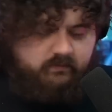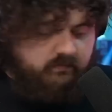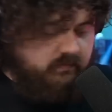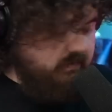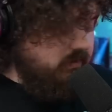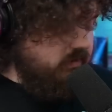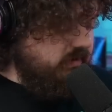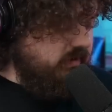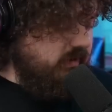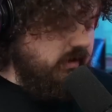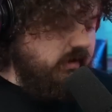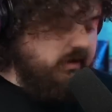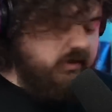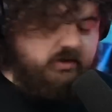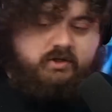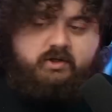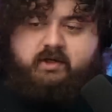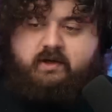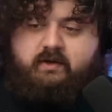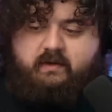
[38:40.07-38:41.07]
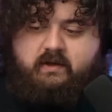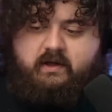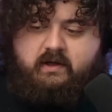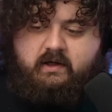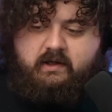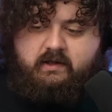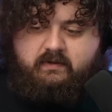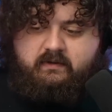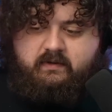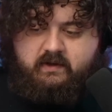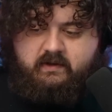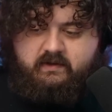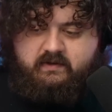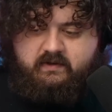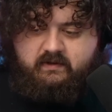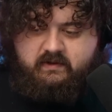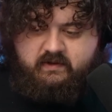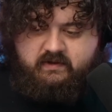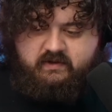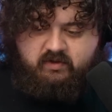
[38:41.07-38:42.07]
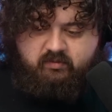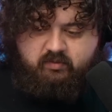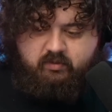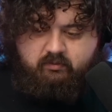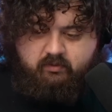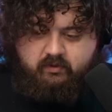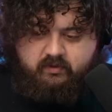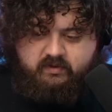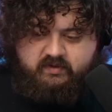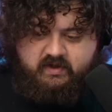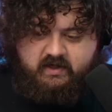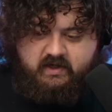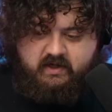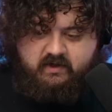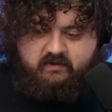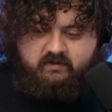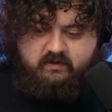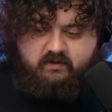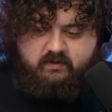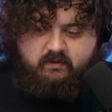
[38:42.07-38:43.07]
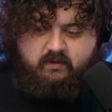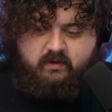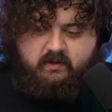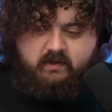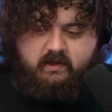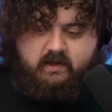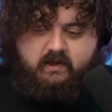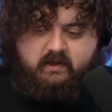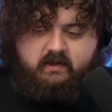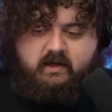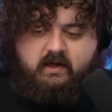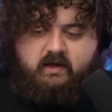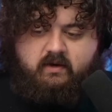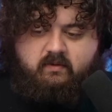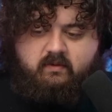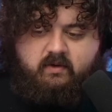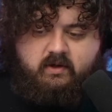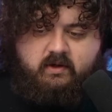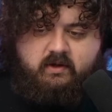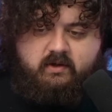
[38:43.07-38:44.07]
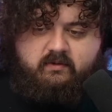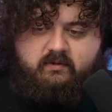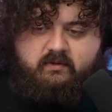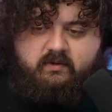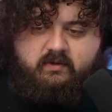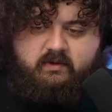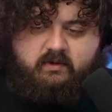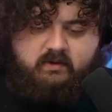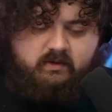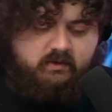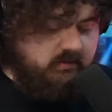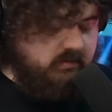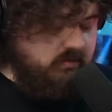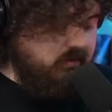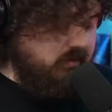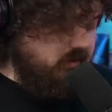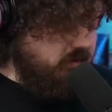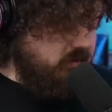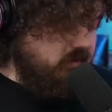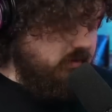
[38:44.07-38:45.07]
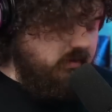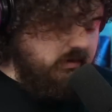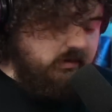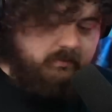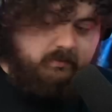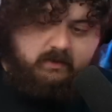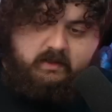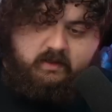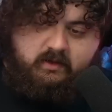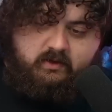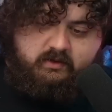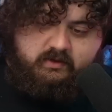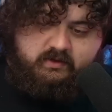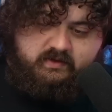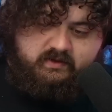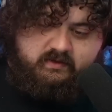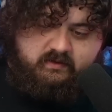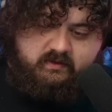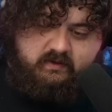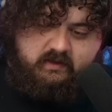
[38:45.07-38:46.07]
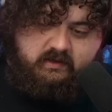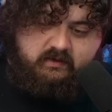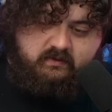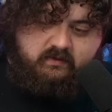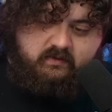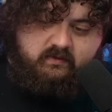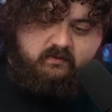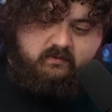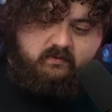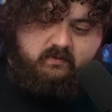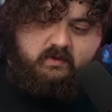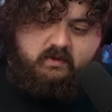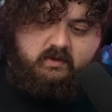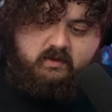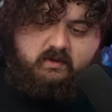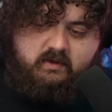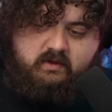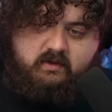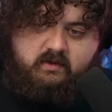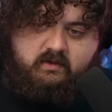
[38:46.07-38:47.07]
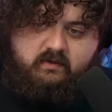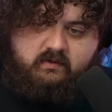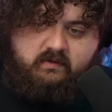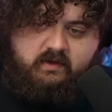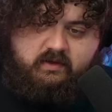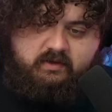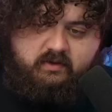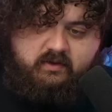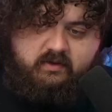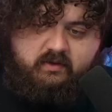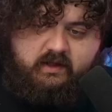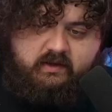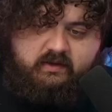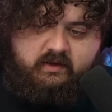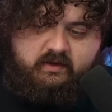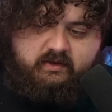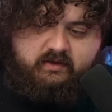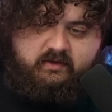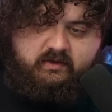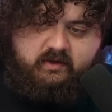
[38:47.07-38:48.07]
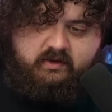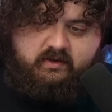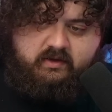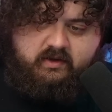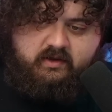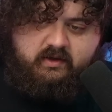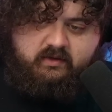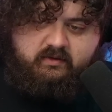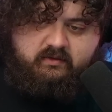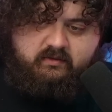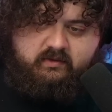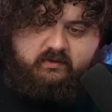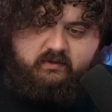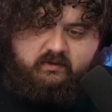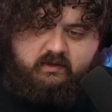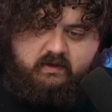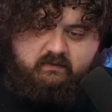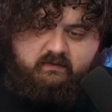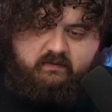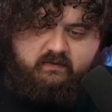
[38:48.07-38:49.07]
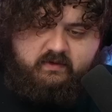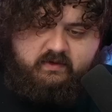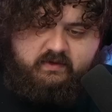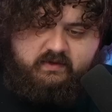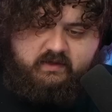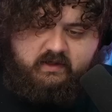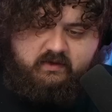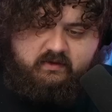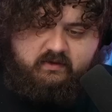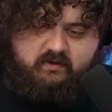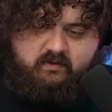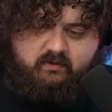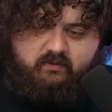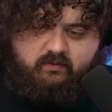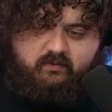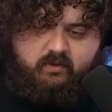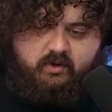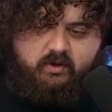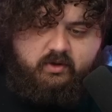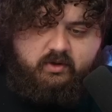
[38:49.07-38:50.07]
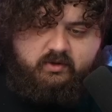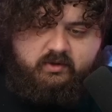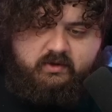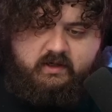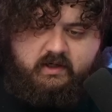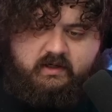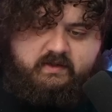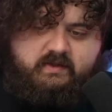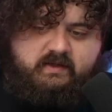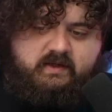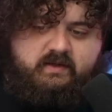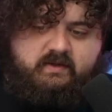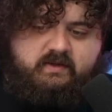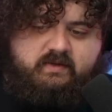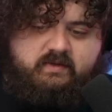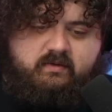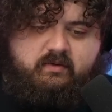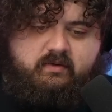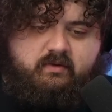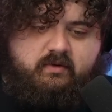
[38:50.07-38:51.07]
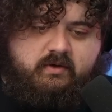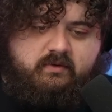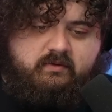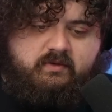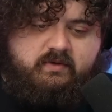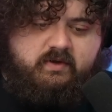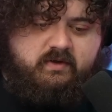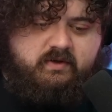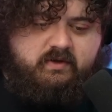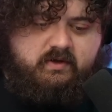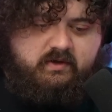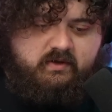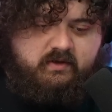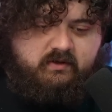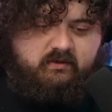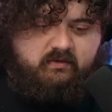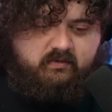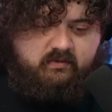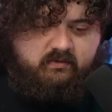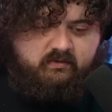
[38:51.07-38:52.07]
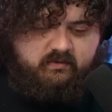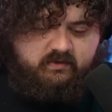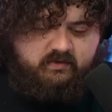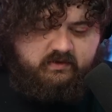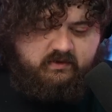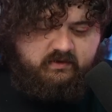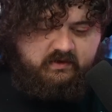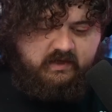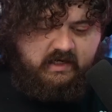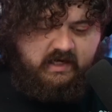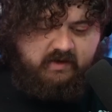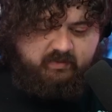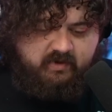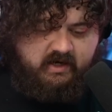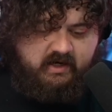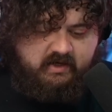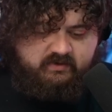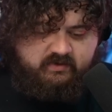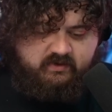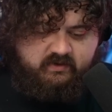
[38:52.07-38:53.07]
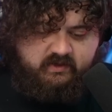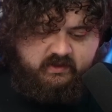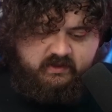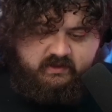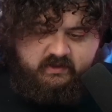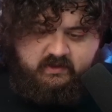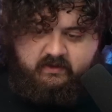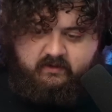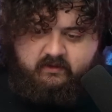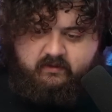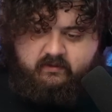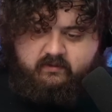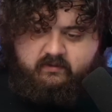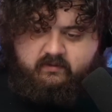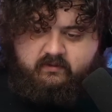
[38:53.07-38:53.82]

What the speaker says: There's a lot of shit that I see people say and do online now where I'm kind of just like, they thought like this, like even just like the word Nazi is thrown around such a haphazardly now.